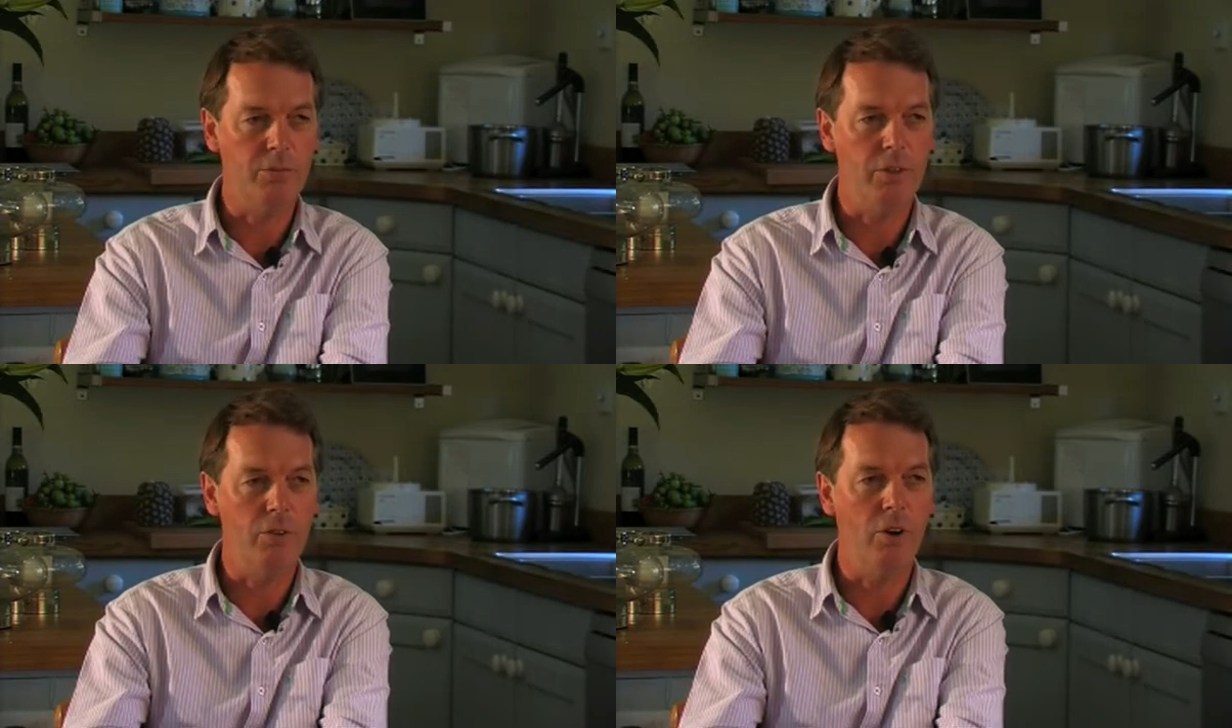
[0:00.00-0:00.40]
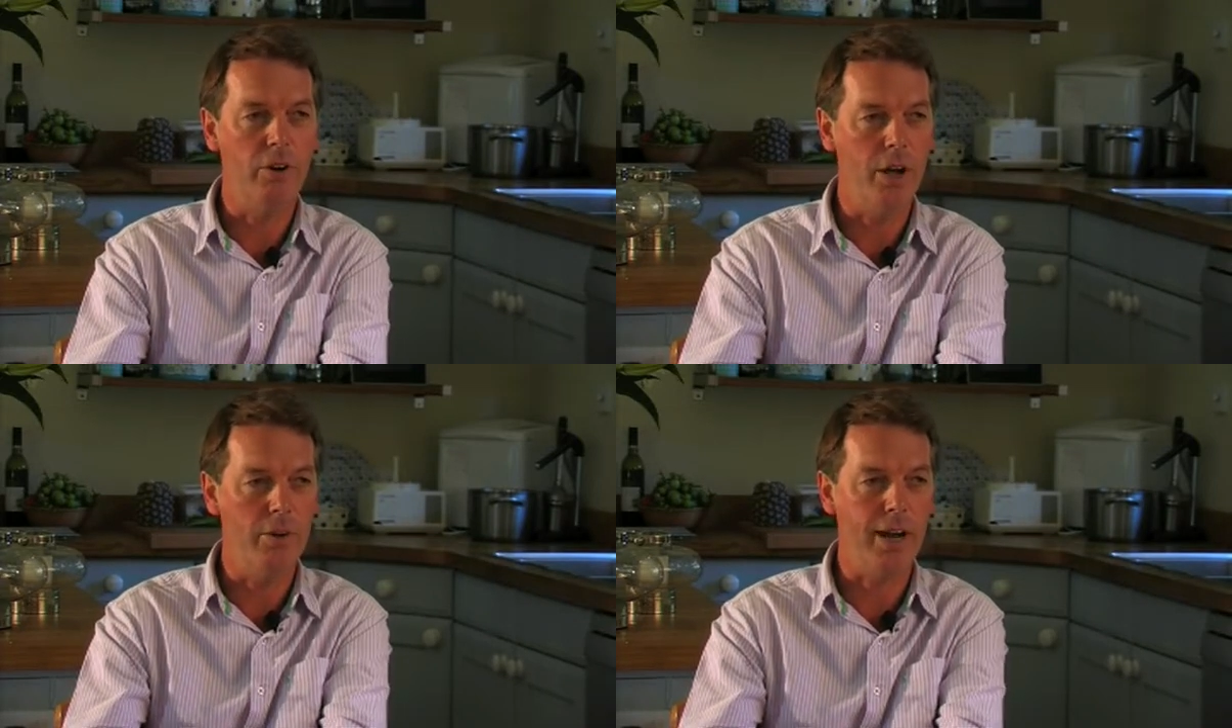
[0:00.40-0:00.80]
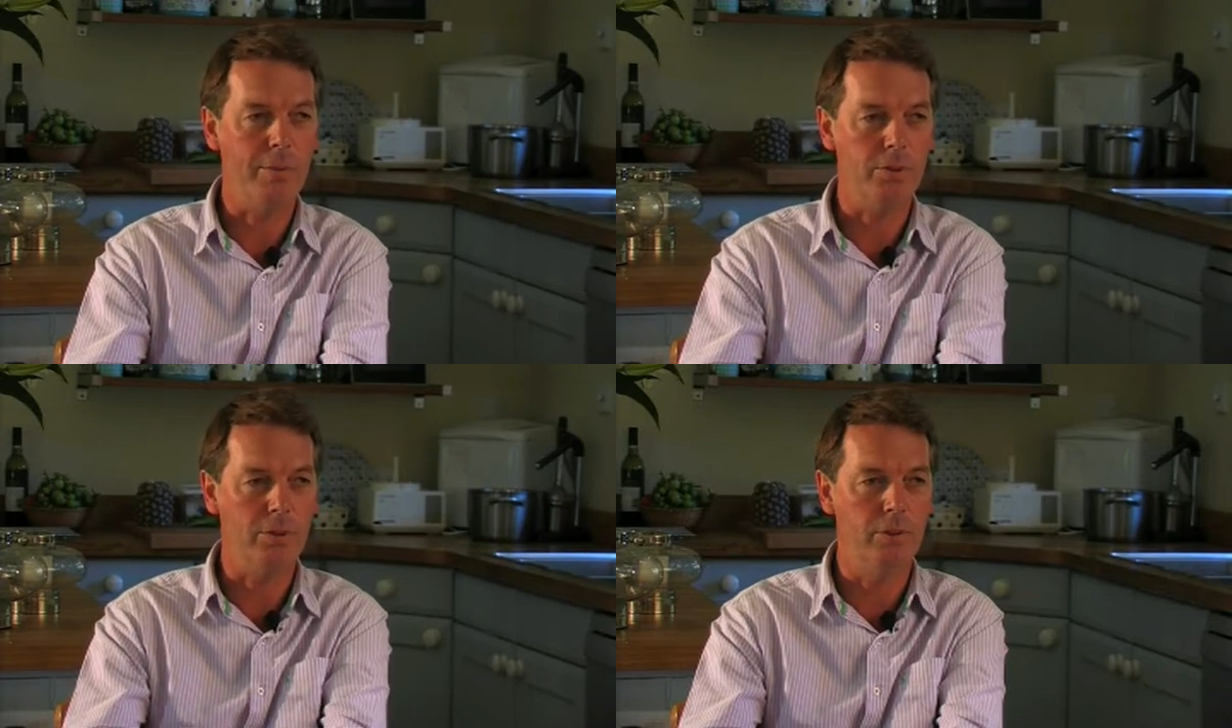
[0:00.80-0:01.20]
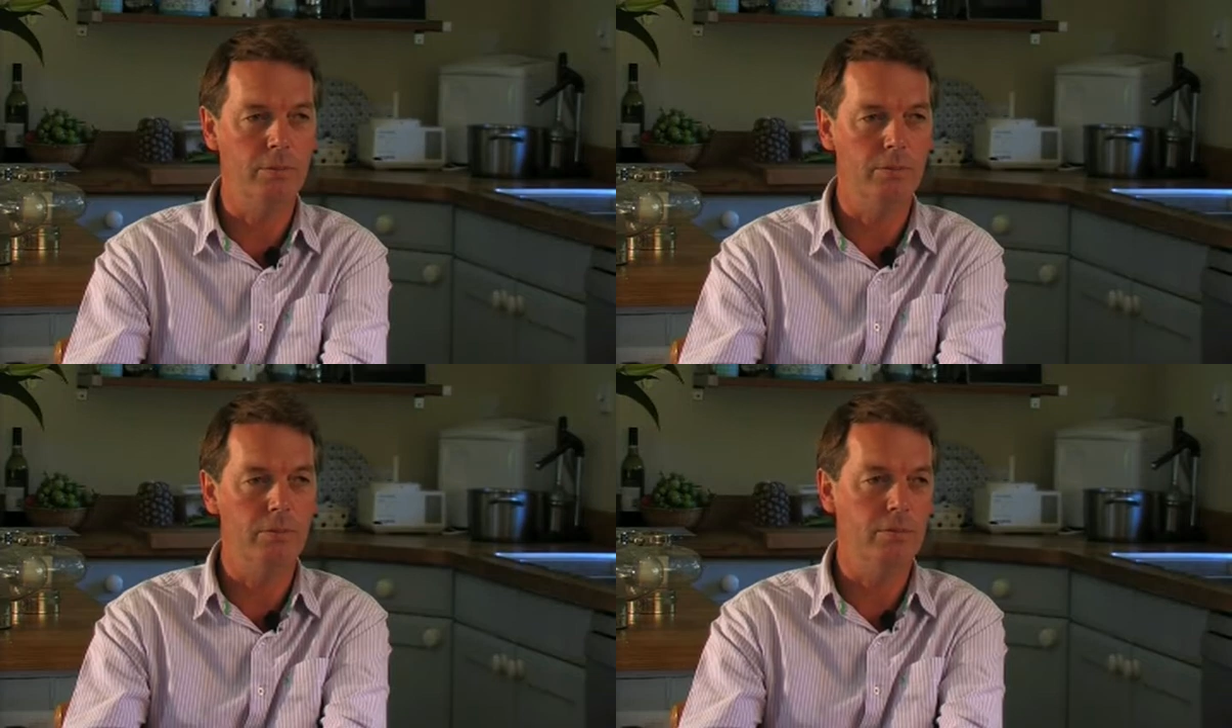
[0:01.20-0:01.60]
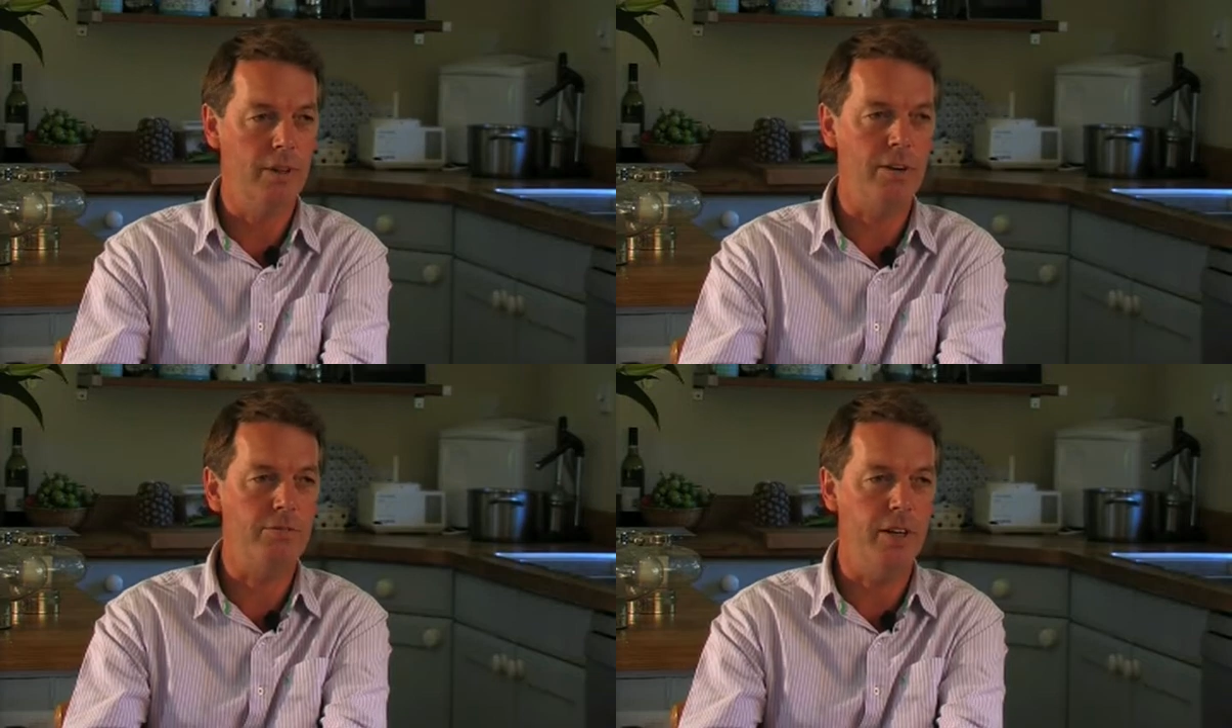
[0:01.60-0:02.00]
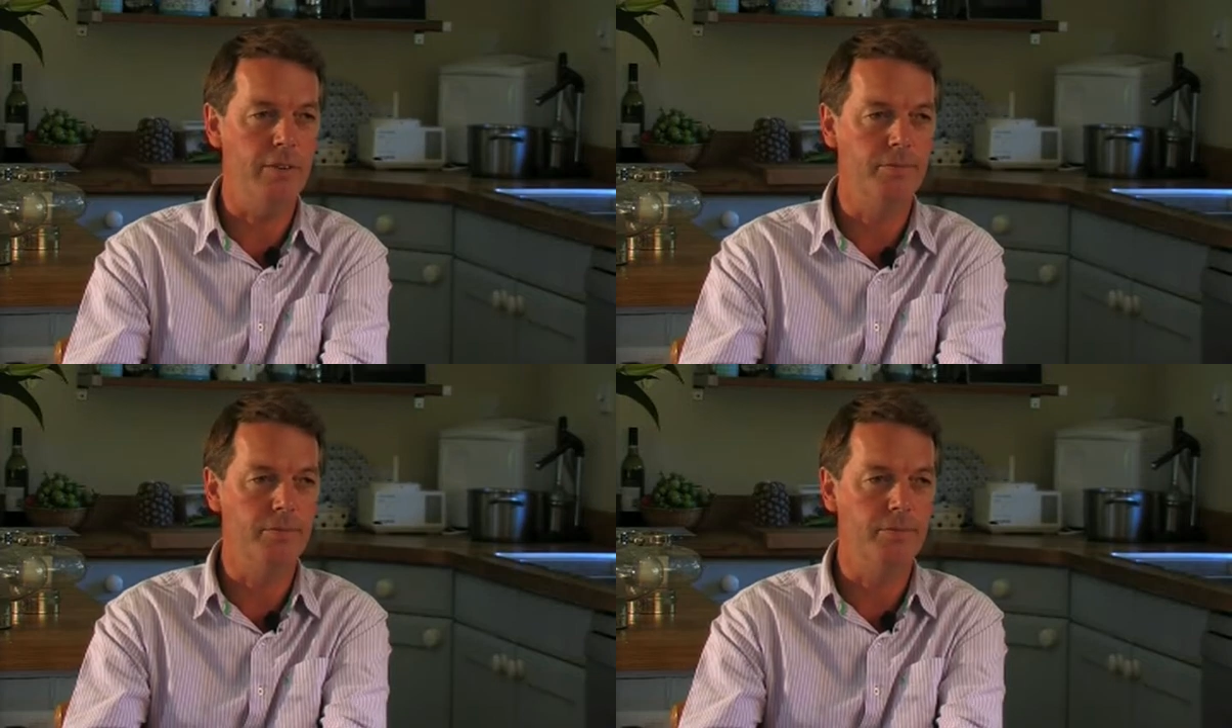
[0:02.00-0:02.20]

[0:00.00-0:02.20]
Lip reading: we've got no capital left in.